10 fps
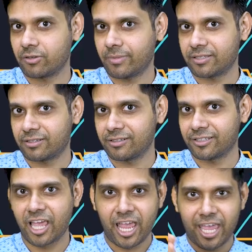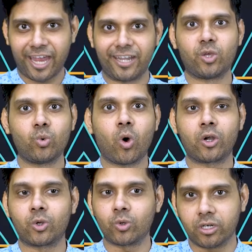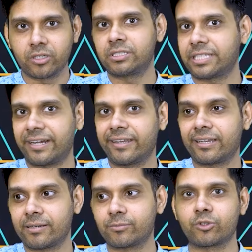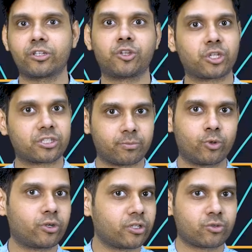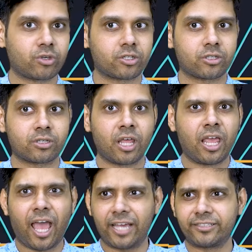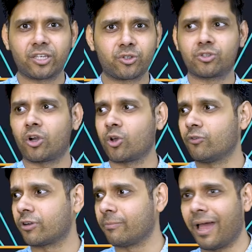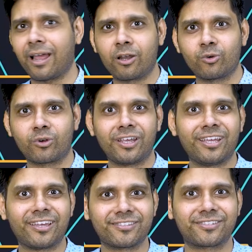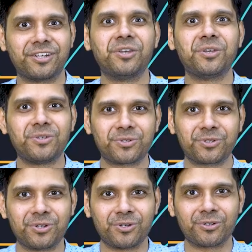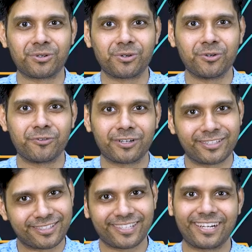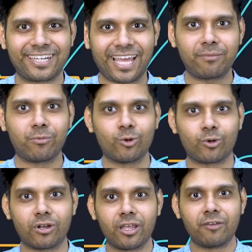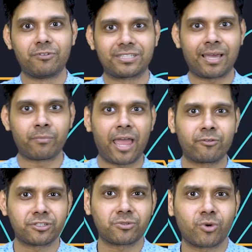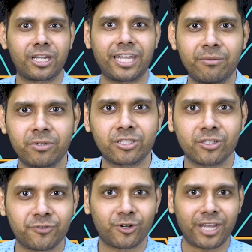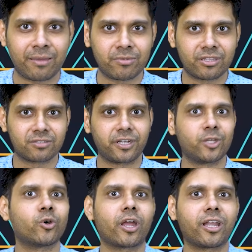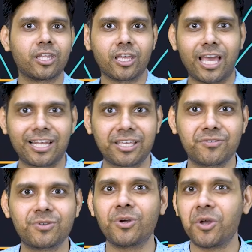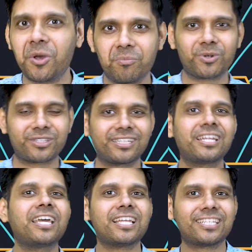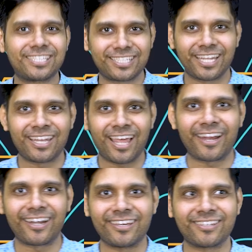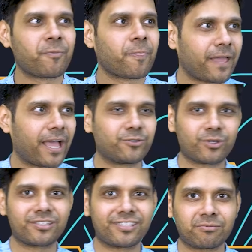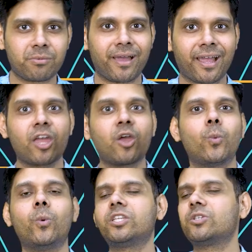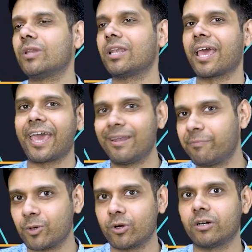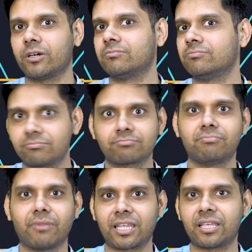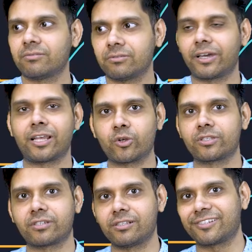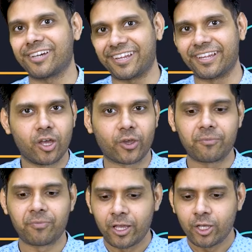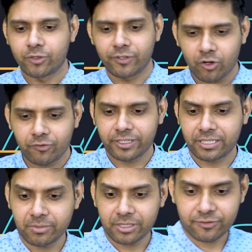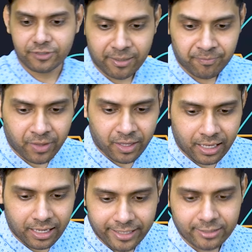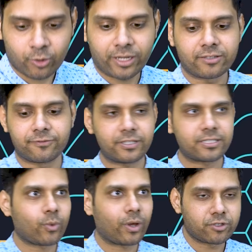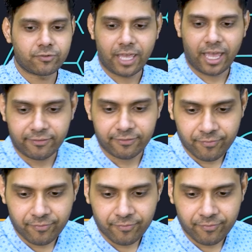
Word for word: or master's and you want to earn side income so that you can support your education, I think you should not go for a bank loan. Instead, you should go for this time loan, which I'm, I just want 10 minutes of your time in this video and I'll give you more than 10 ideas, as you can see at my back, which will help you earn money while you are still studying. Okay, so without wasting much of time, let's look at the first one which we have,